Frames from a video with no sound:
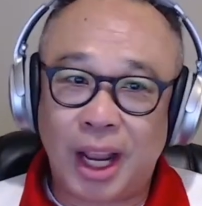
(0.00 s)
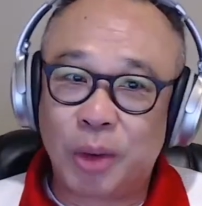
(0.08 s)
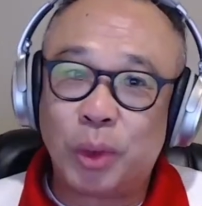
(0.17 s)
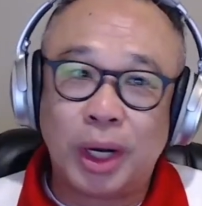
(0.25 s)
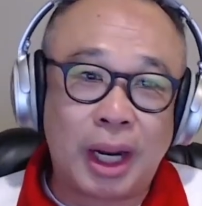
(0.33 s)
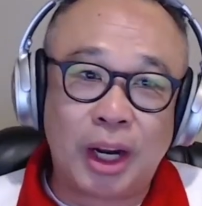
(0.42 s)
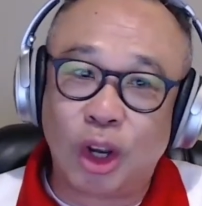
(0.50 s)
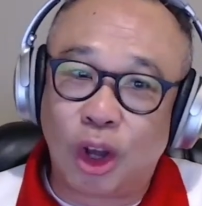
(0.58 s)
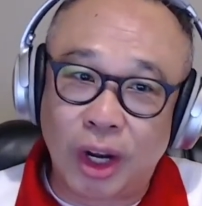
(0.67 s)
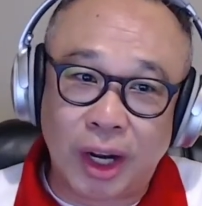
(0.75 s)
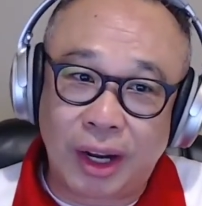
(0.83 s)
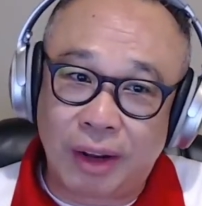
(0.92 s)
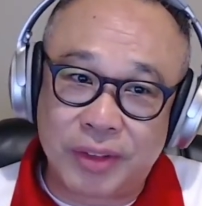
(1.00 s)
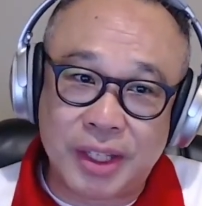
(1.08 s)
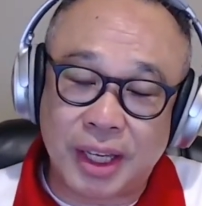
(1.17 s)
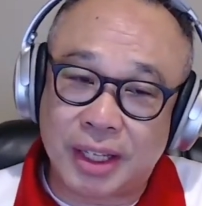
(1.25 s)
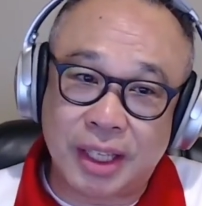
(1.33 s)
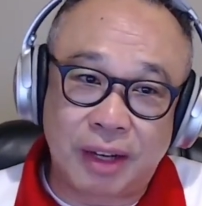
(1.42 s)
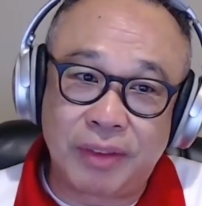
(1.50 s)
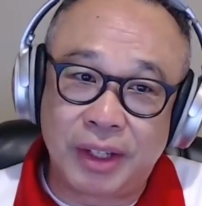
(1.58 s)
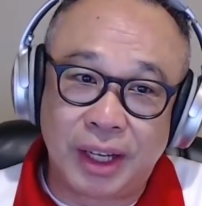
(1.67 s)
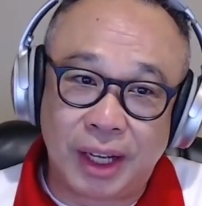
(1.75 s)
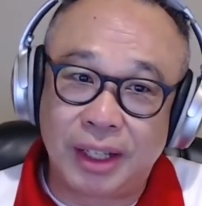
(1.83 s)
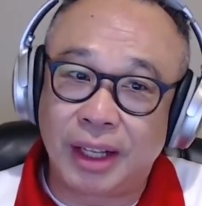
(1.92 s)
And when I log out, I have 6 every
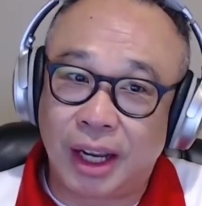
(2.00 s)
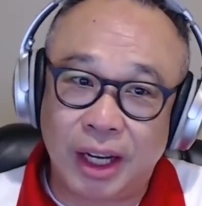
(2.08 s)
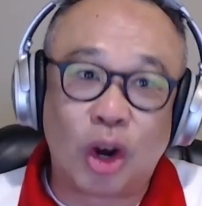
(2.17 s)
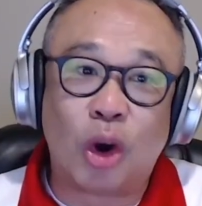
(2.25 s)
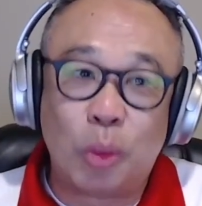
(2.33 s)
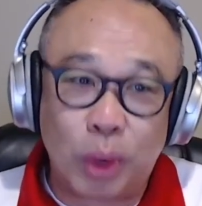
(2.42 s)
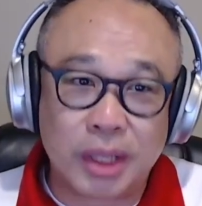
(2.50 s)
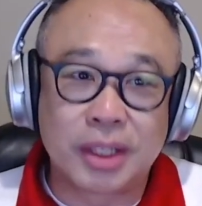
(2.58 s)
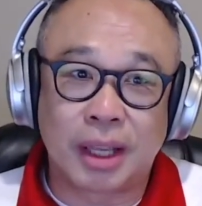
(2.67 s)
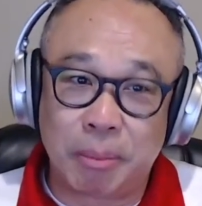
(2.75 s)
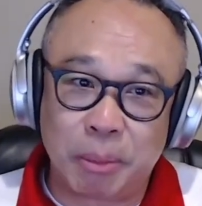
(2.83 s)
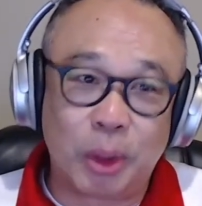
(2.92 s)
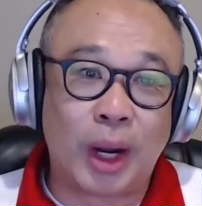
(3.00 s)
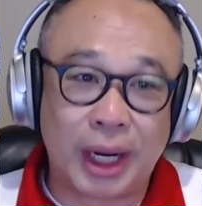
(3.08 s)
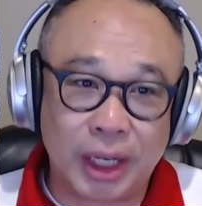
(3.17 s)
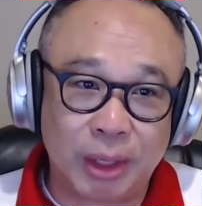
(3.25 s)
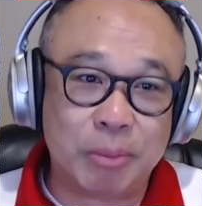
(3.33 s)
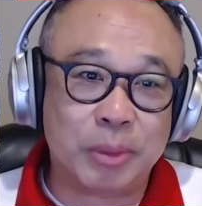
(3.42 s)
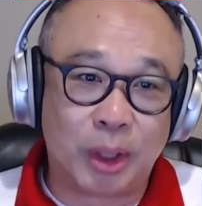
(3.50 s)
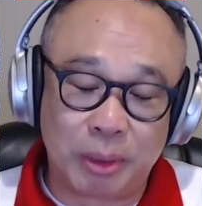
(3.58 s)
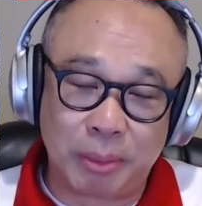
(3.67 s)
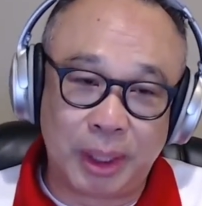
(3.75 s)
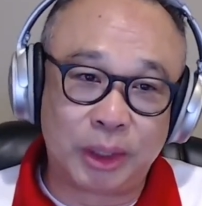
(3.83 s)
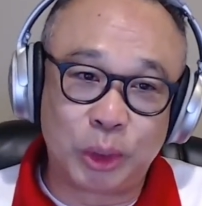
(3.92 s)
day. I always have more items on
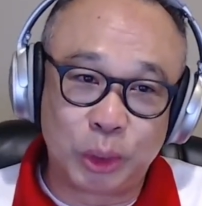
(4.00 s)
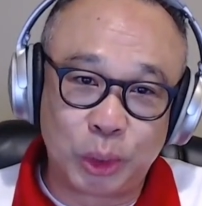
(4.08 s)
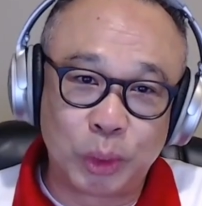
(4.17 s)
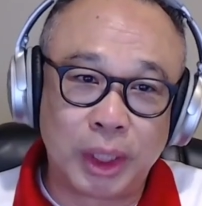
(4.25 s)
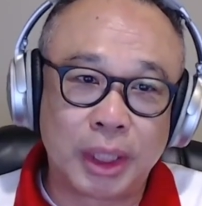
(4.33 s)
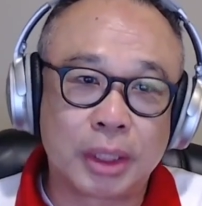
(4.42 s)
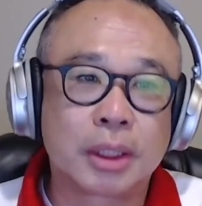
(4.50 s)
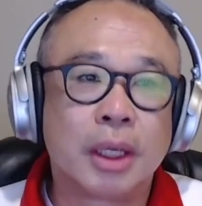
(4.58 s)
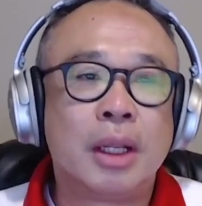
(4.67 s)
my to-do list.